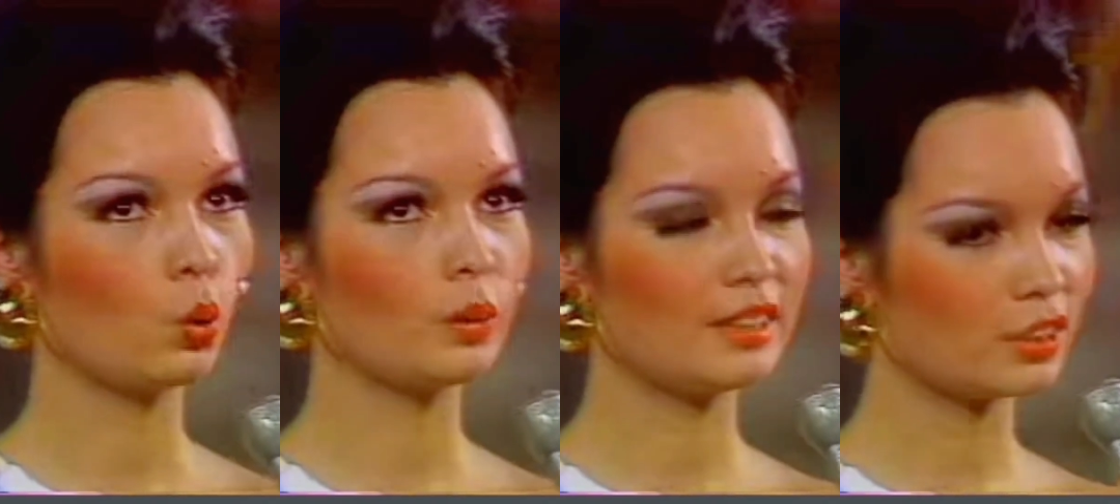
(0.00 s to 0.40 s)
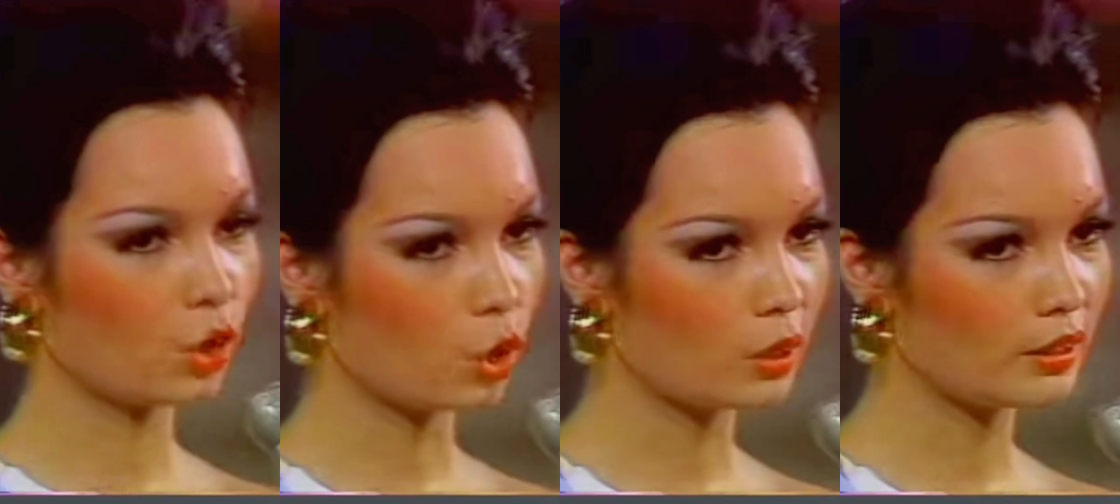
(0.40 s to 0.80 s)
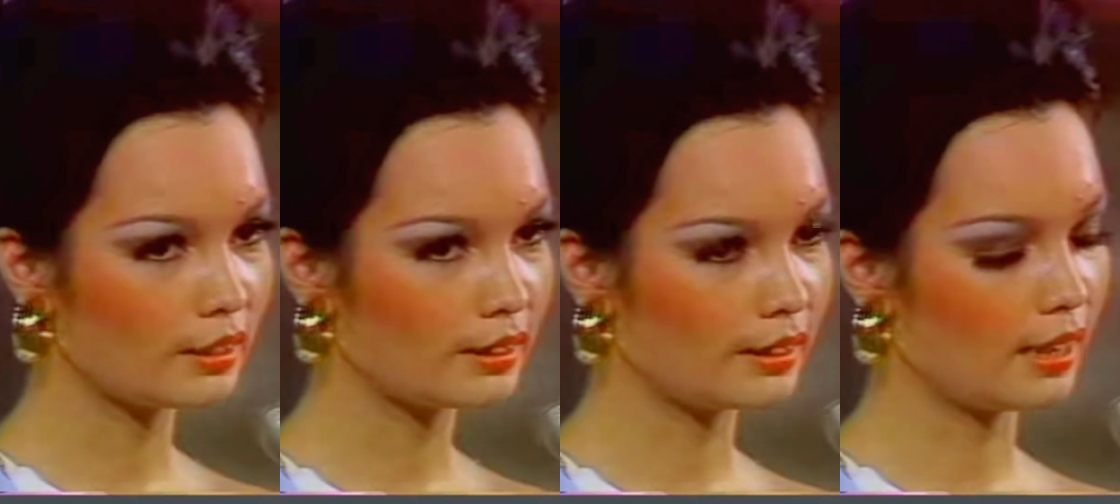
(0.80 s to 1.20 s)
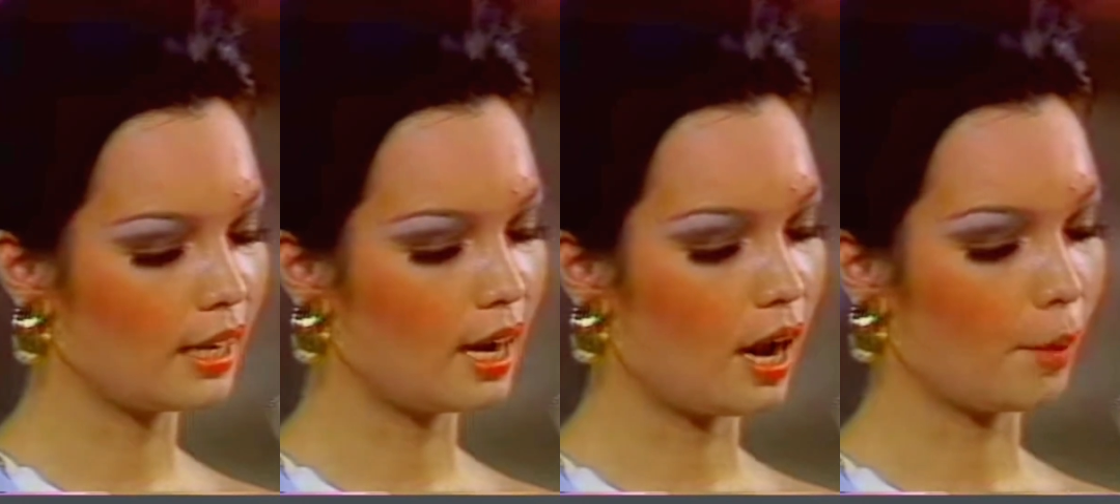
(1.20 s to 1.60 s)
which has courses in
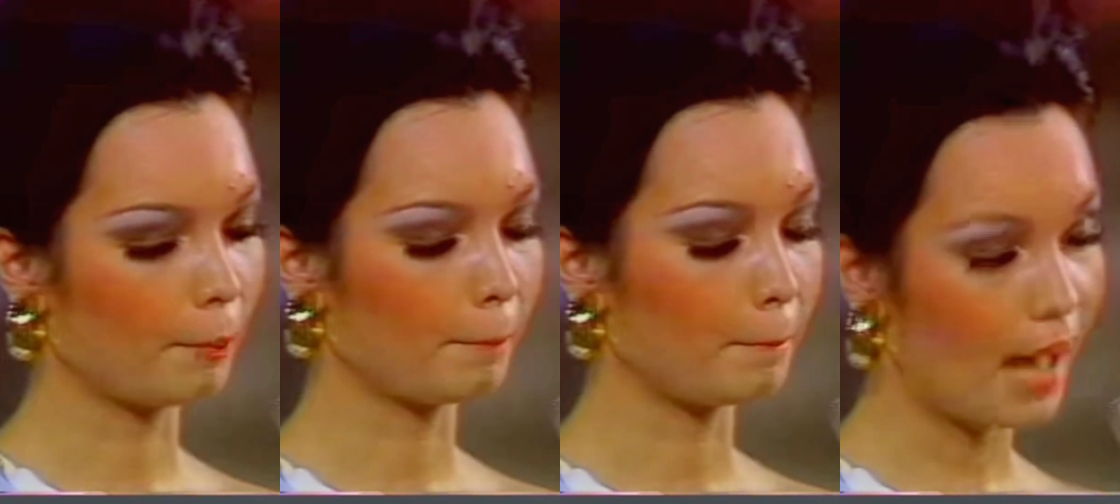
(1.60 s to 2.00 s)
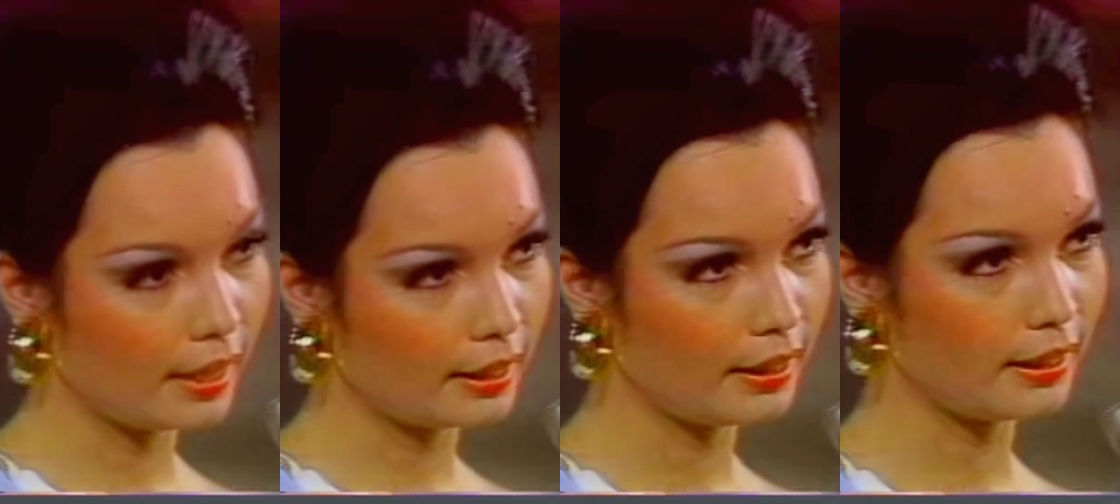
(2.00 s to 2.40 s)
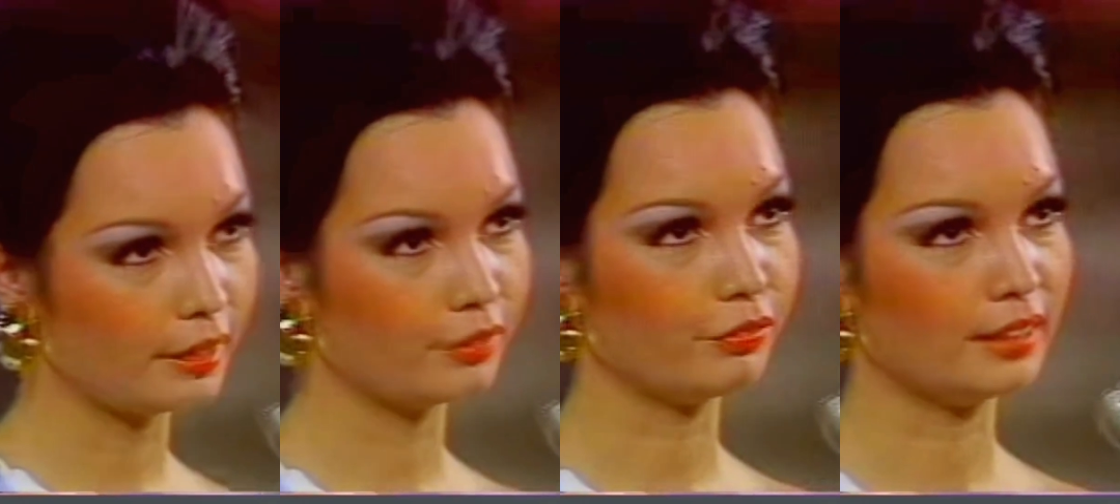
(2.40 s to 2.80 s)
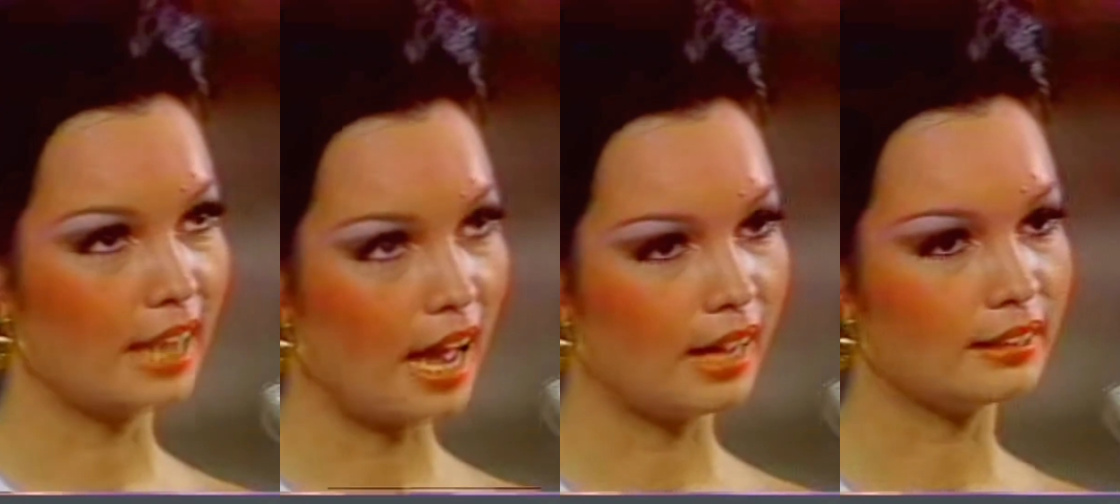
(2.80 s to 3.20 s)
uh, banking and
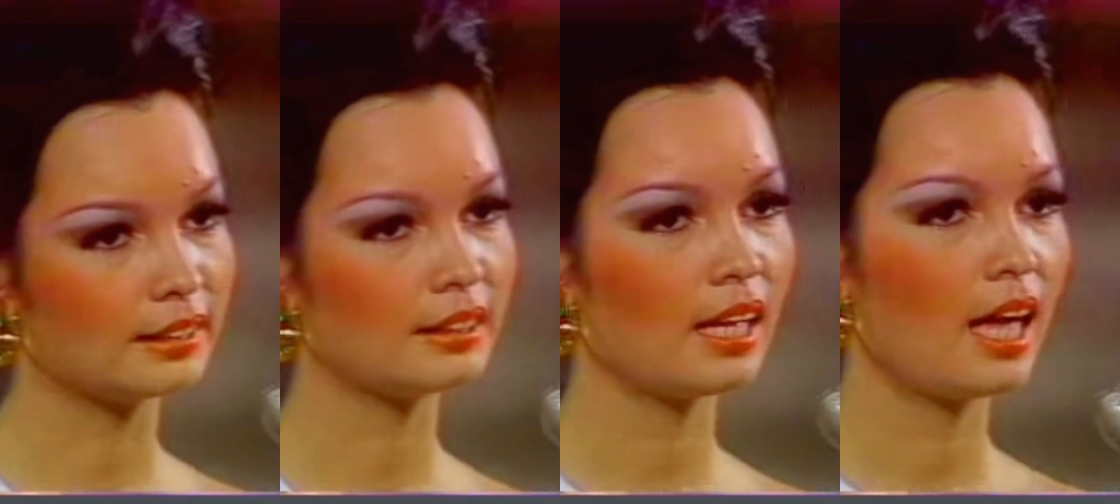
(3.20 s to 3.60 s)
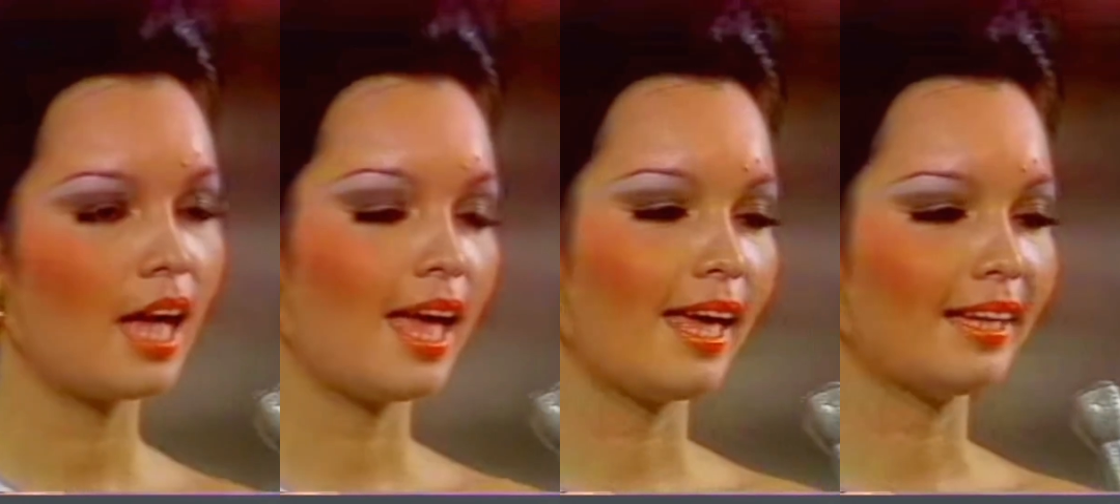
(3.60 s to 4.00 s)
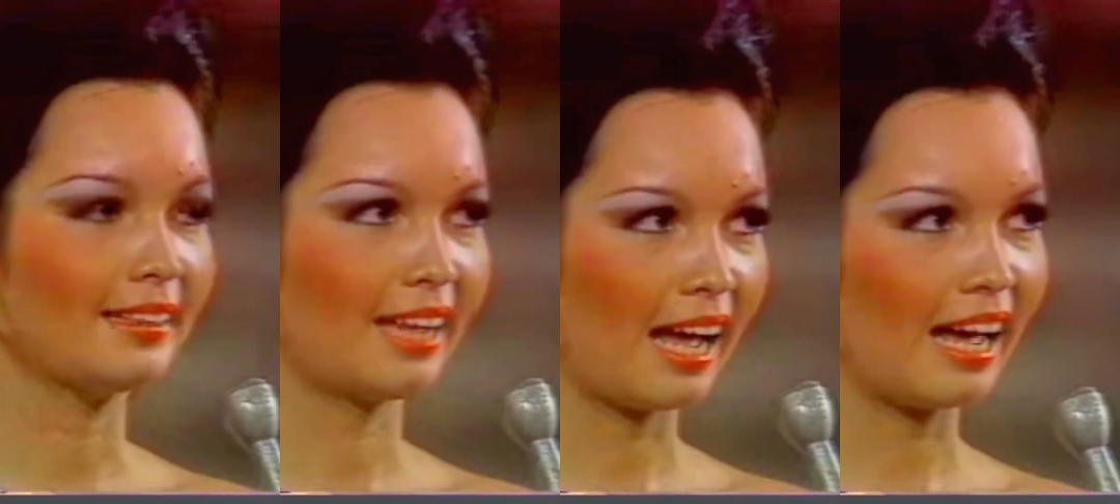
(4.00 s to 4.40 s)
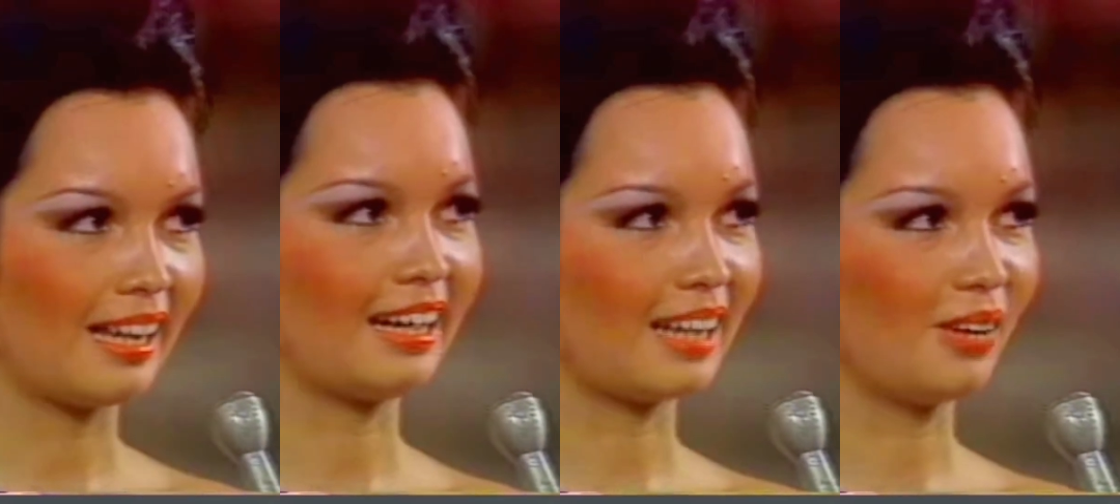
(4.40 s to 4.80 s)
finance. And I
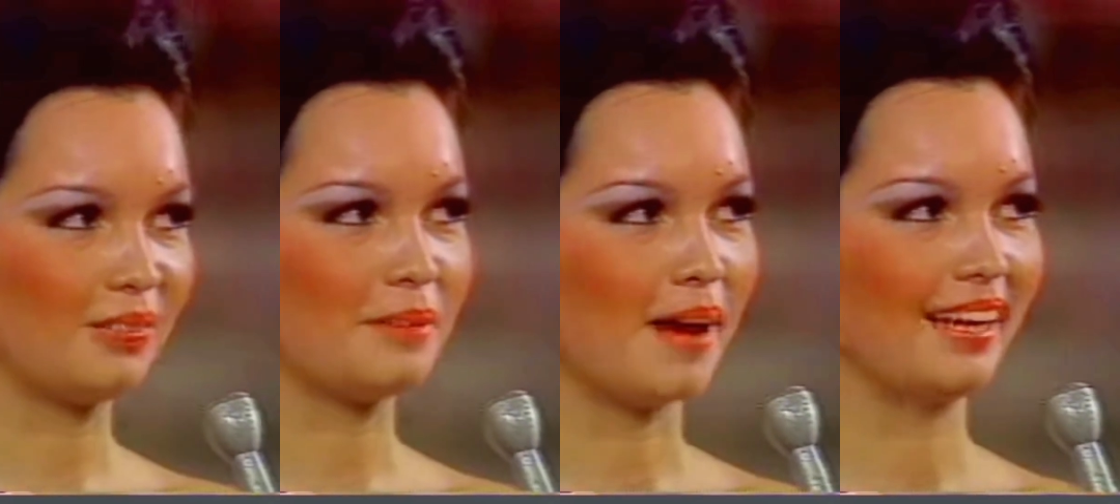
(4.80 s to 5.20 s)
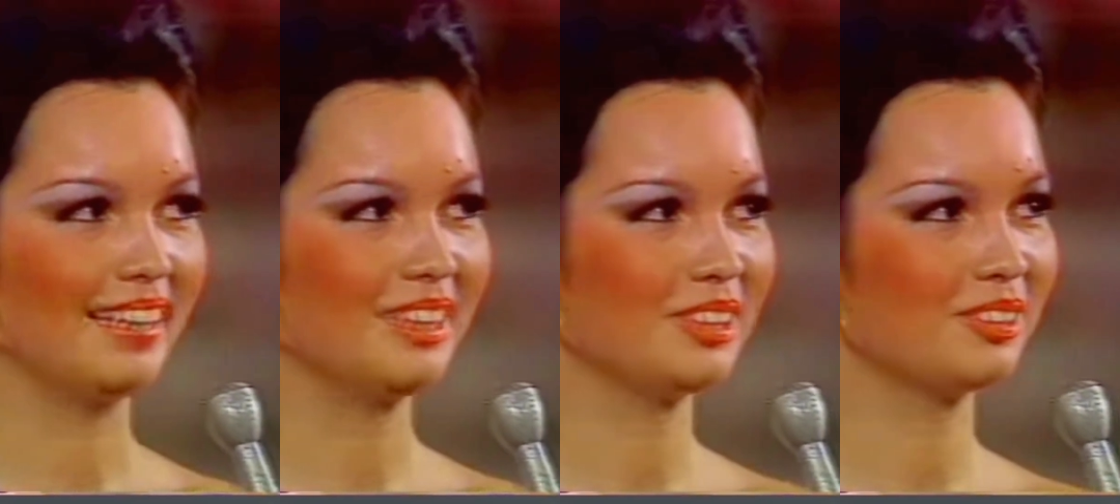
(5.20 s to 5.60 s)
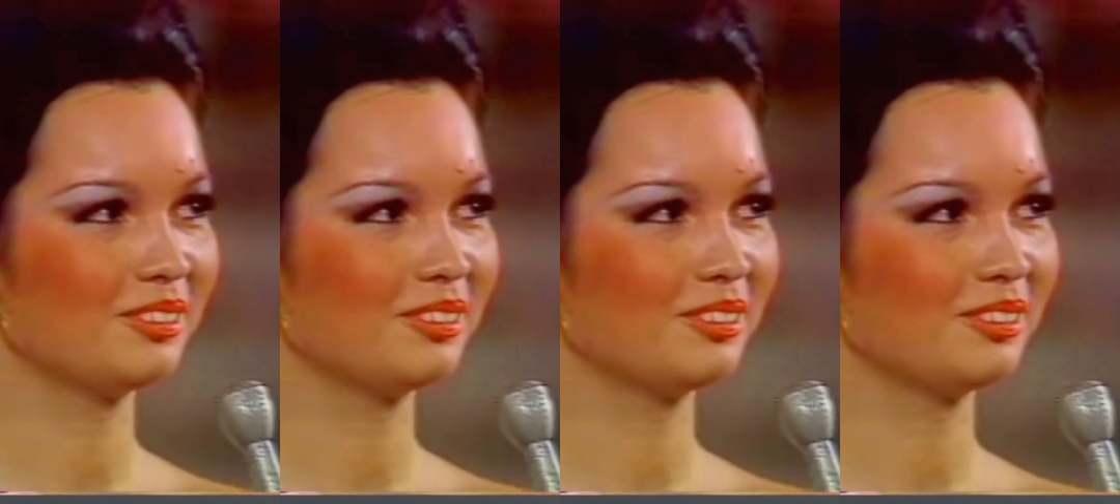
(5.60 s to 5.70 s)
like counting money.